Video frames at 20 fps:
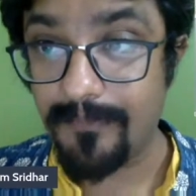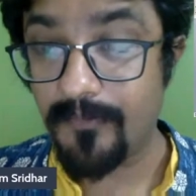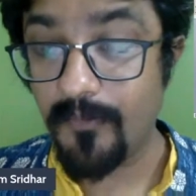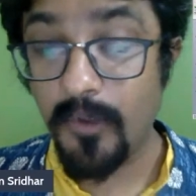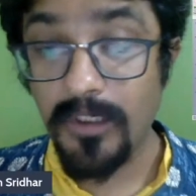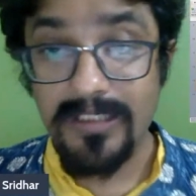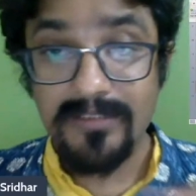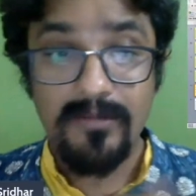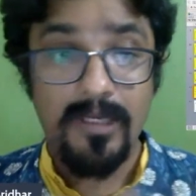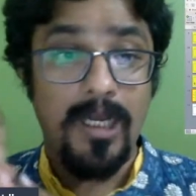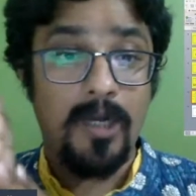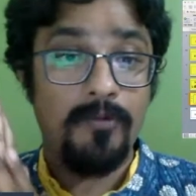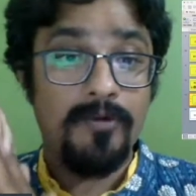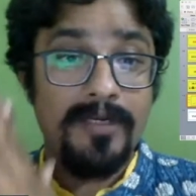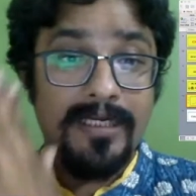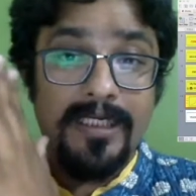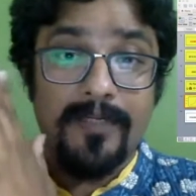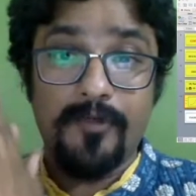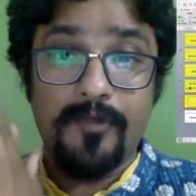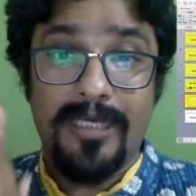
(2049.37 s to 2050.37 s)
What is how an
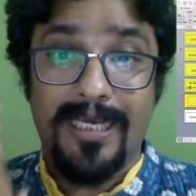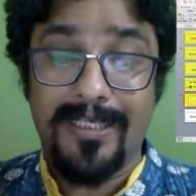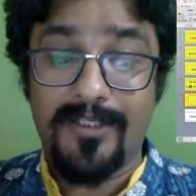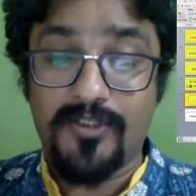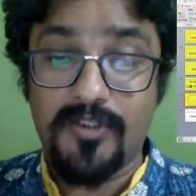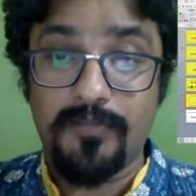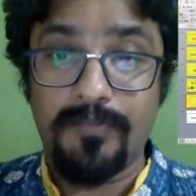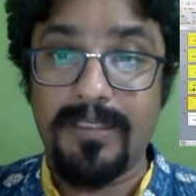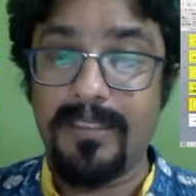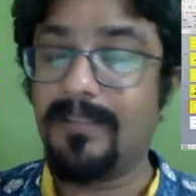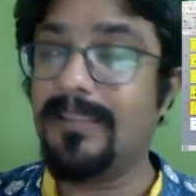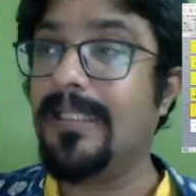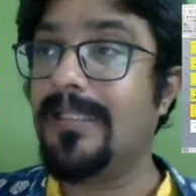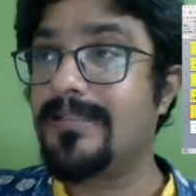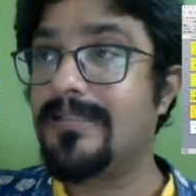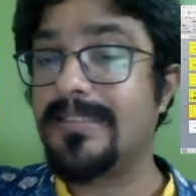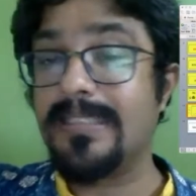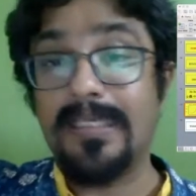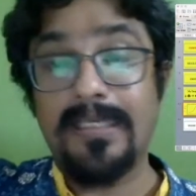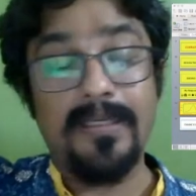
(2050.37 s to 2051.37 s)
interview has to be? They'll
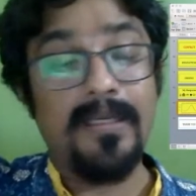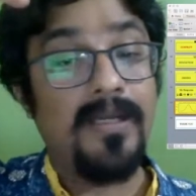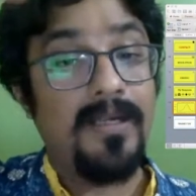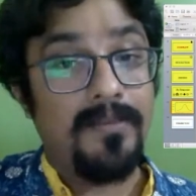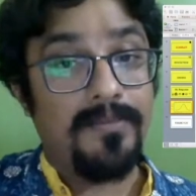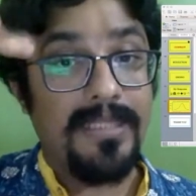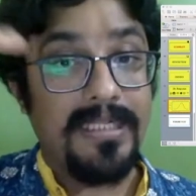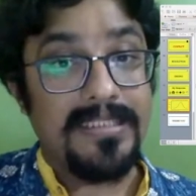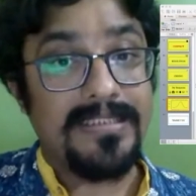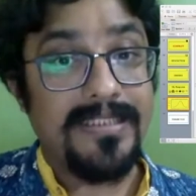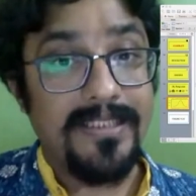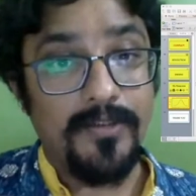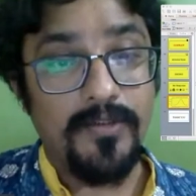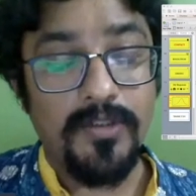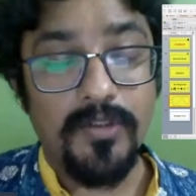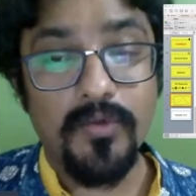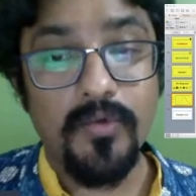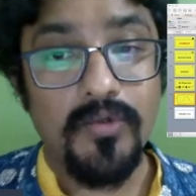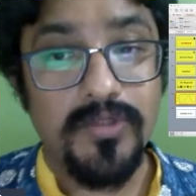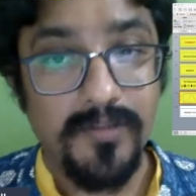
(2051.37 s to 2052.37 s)
stick to
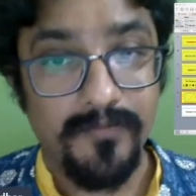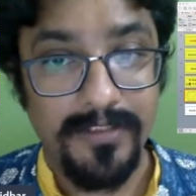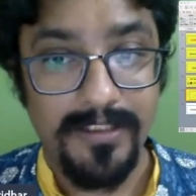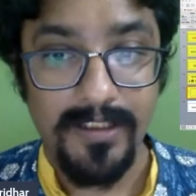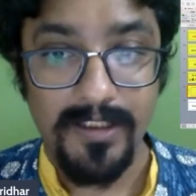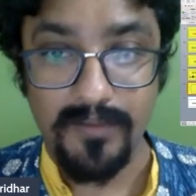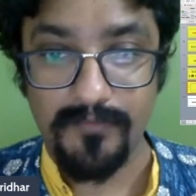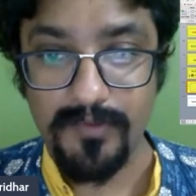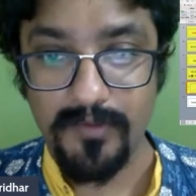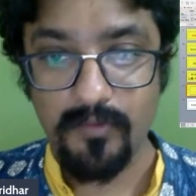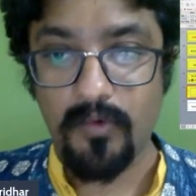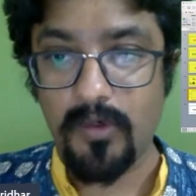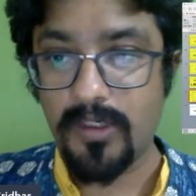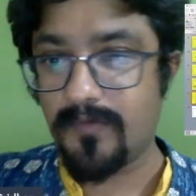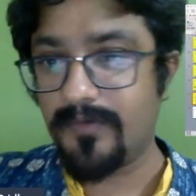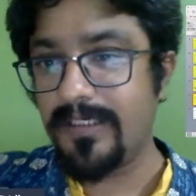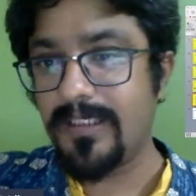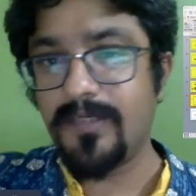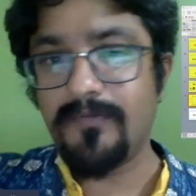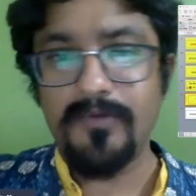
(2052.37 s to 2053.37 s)
the rules of an interview. Whatever
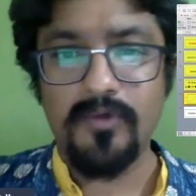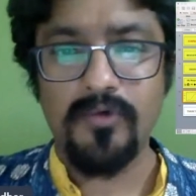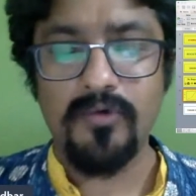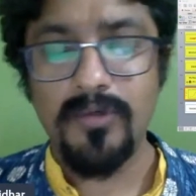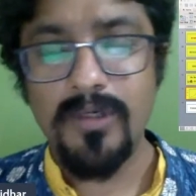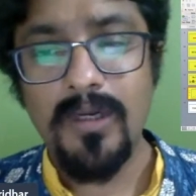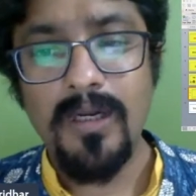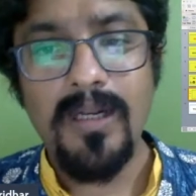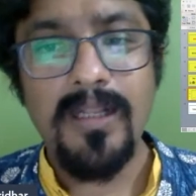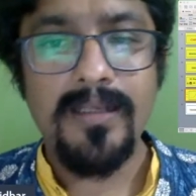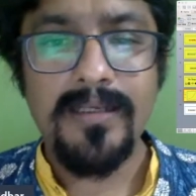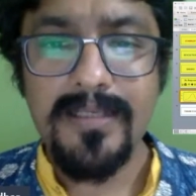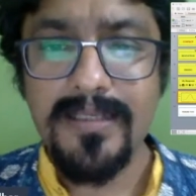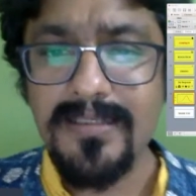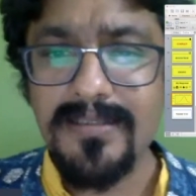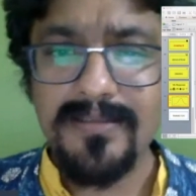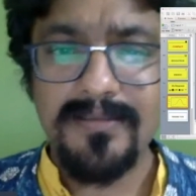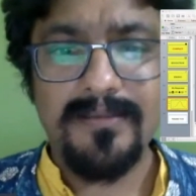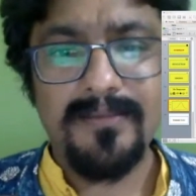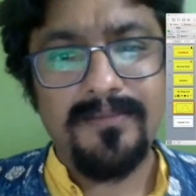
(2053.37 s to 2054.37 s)
interview
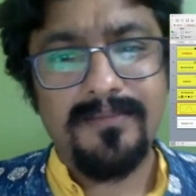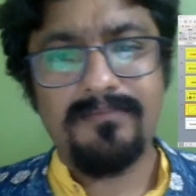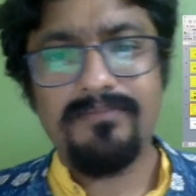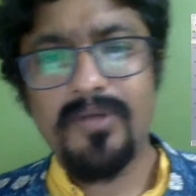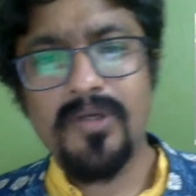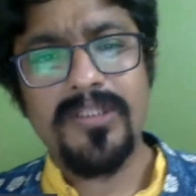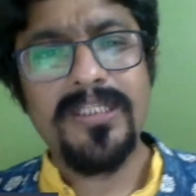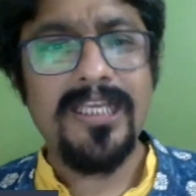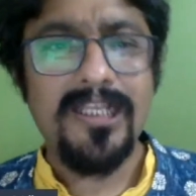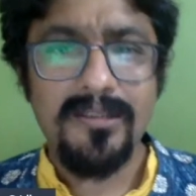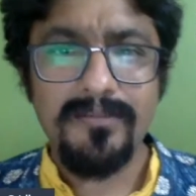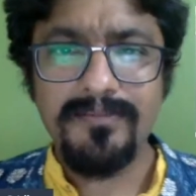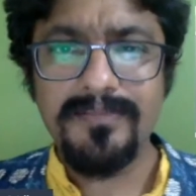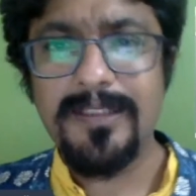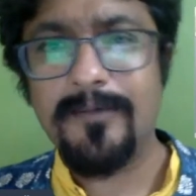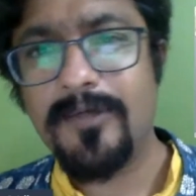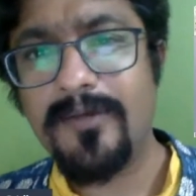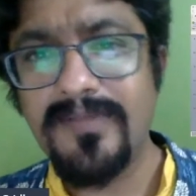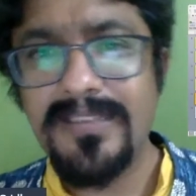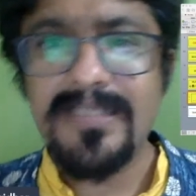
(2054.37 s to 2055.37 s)
is, because they
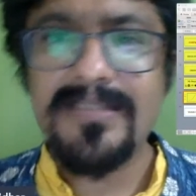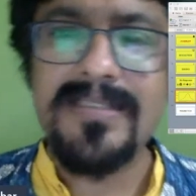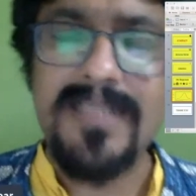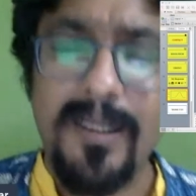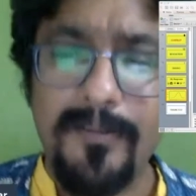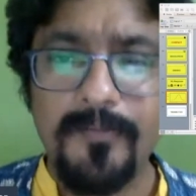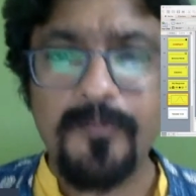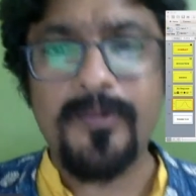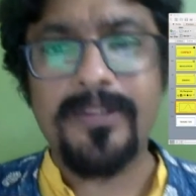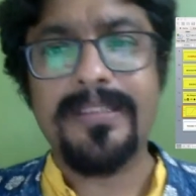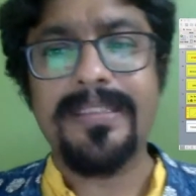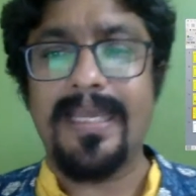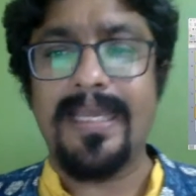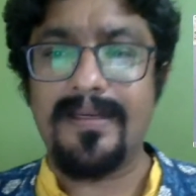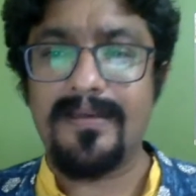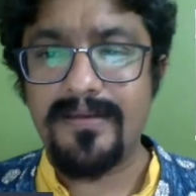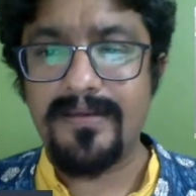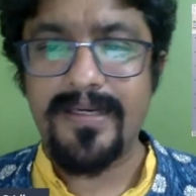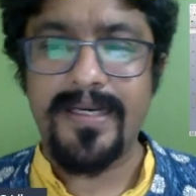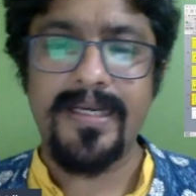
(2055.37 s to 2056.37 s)
would have just come with
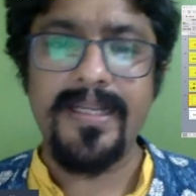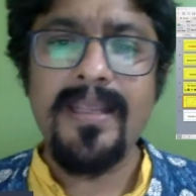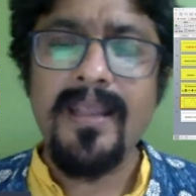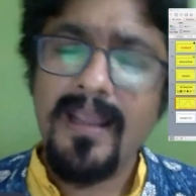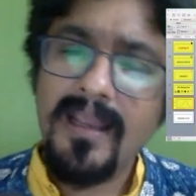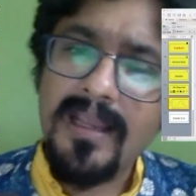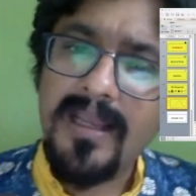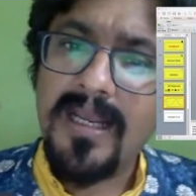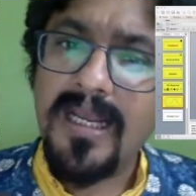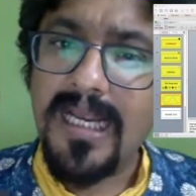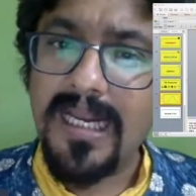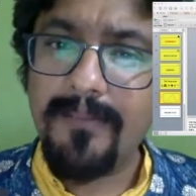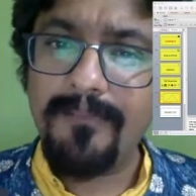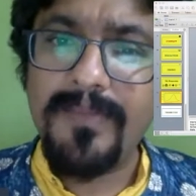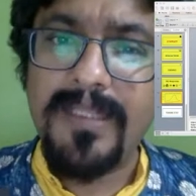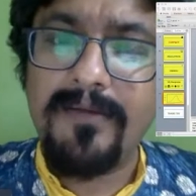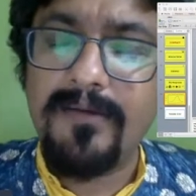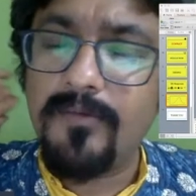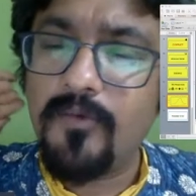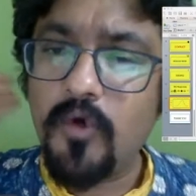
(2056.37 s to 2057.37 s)
that ready, and
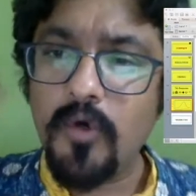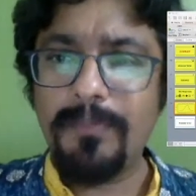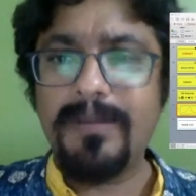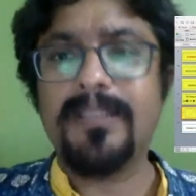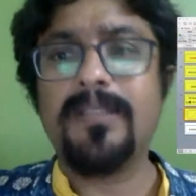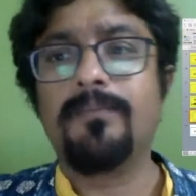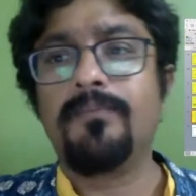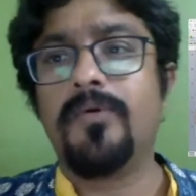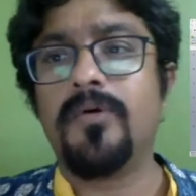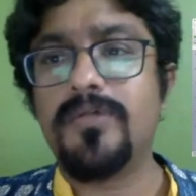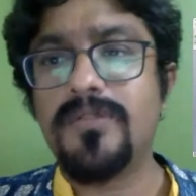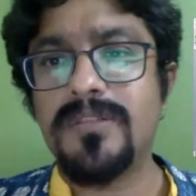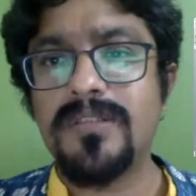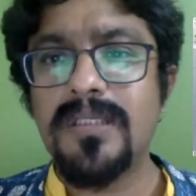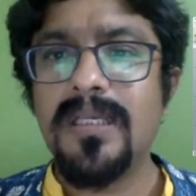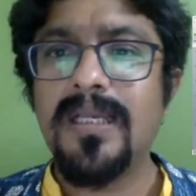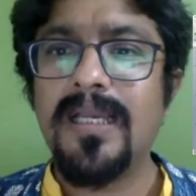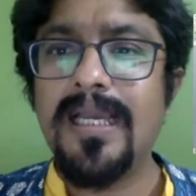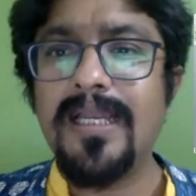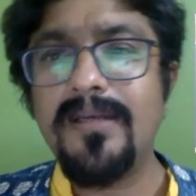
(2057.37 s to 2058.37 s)
they will go by the books,
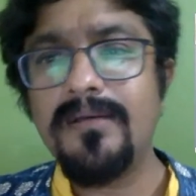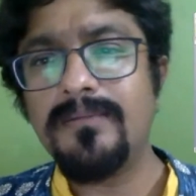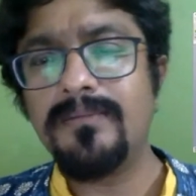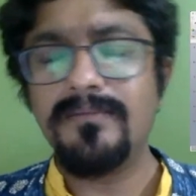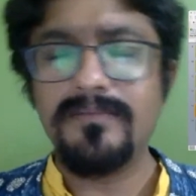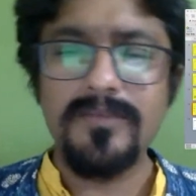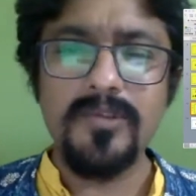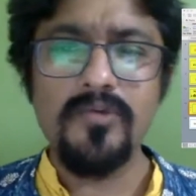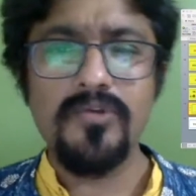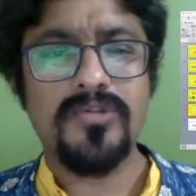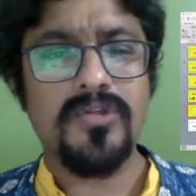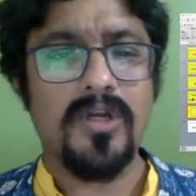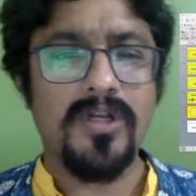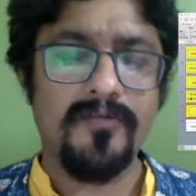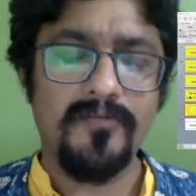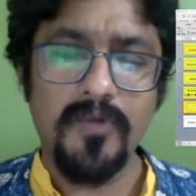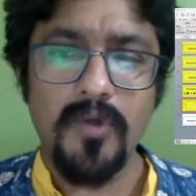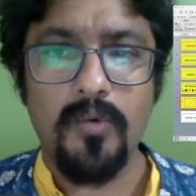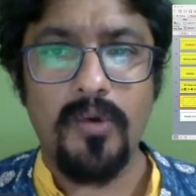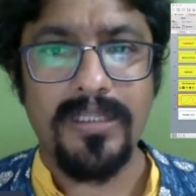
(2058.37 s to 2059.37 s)
and you sort of
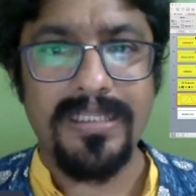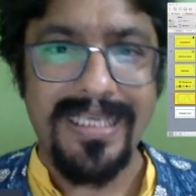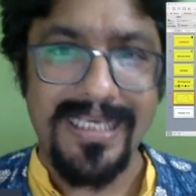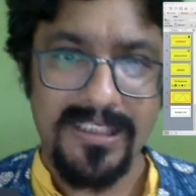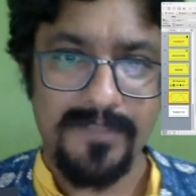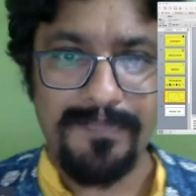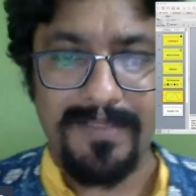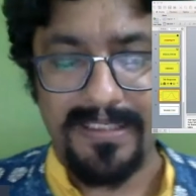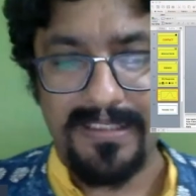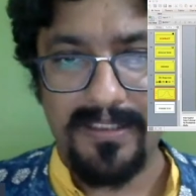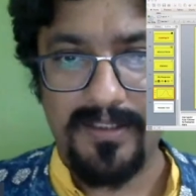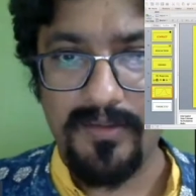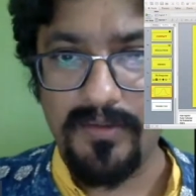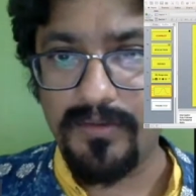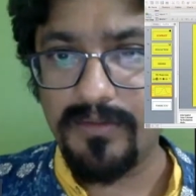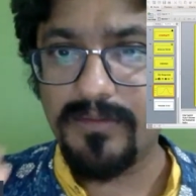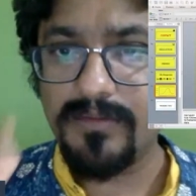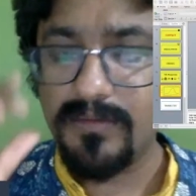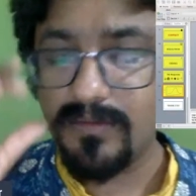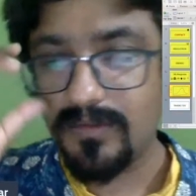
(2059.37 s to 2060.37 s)
know what they're expecting
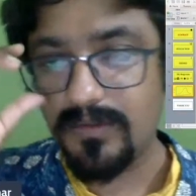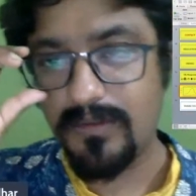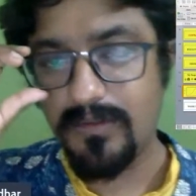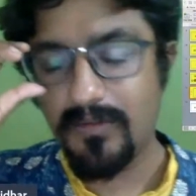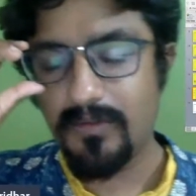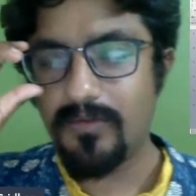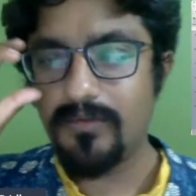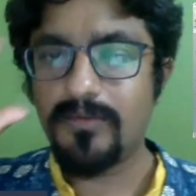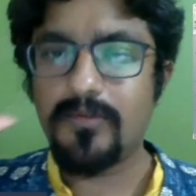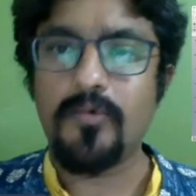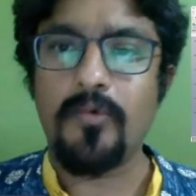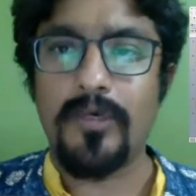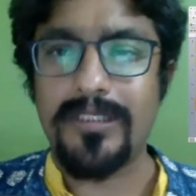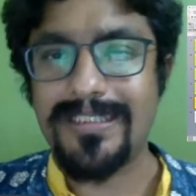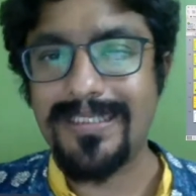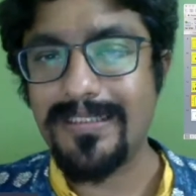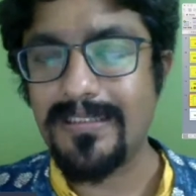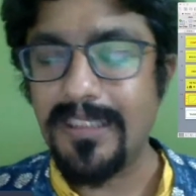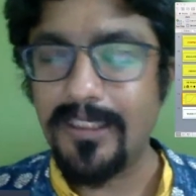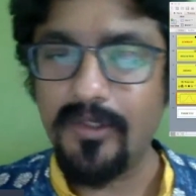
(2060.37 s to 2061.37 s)
you,
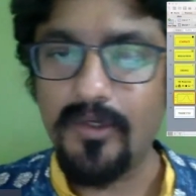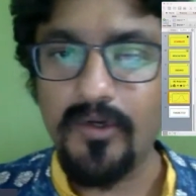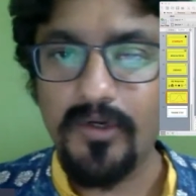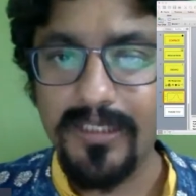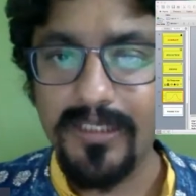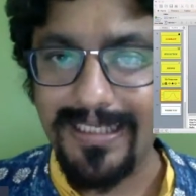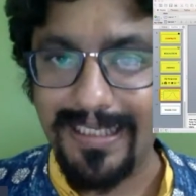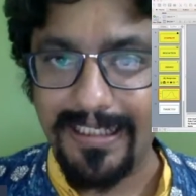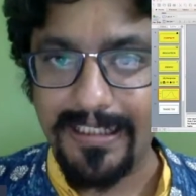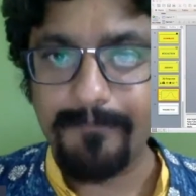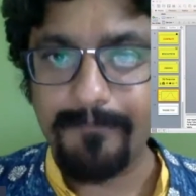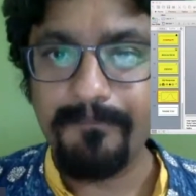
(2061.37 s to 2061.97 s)
questions that you're going to get.